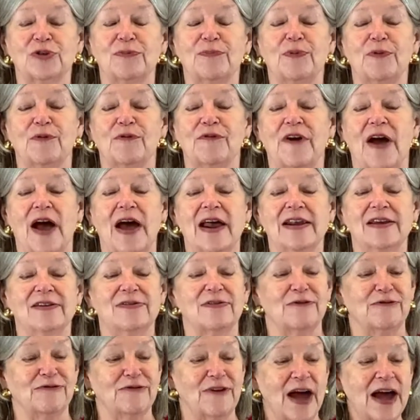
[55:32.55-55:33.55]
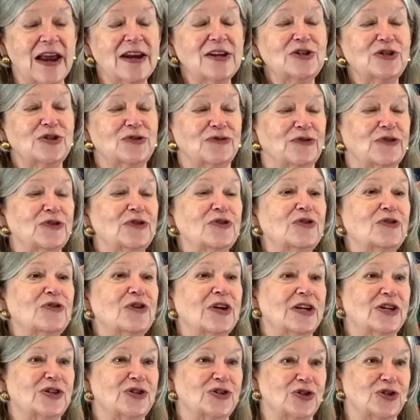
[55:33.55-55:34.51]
of providing the finest food and